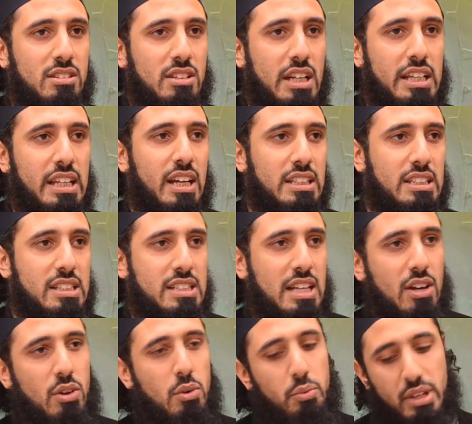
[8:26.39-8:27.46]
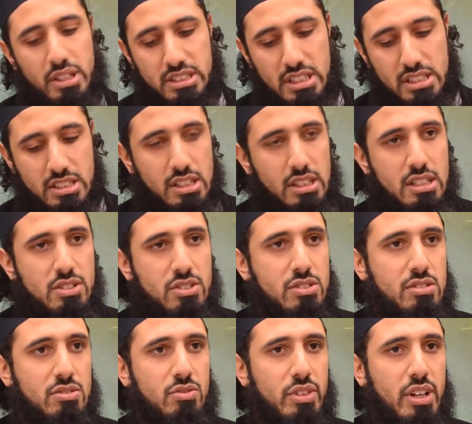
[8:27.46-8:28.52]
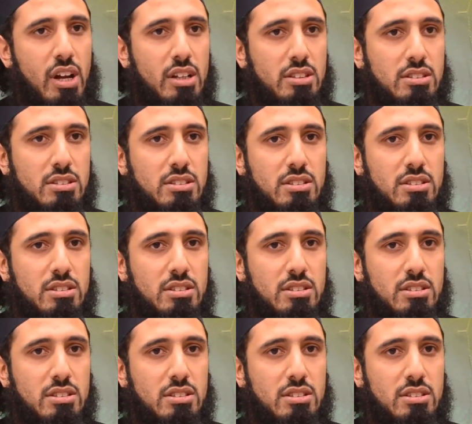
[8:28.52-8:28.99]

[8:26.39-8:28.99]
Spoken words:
Any ideas? How can we assist in these regards?